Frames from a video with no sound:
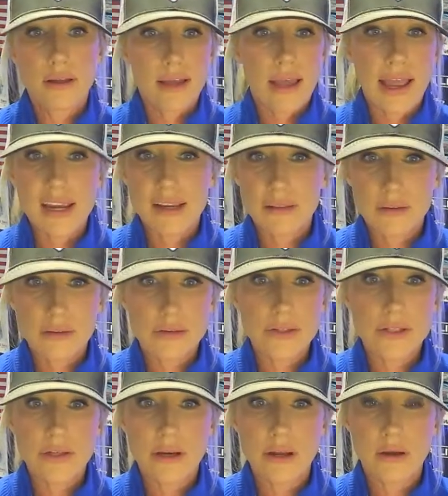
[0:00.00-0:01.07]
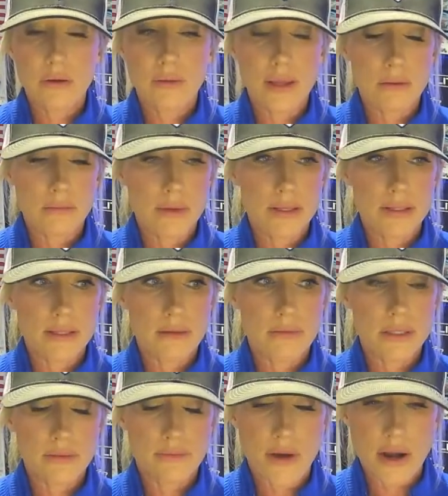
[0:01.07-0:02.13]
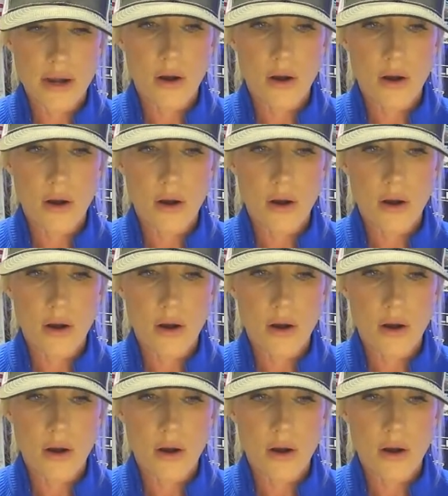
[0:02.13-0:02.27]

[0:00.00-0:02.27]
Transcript: anglers. It was a very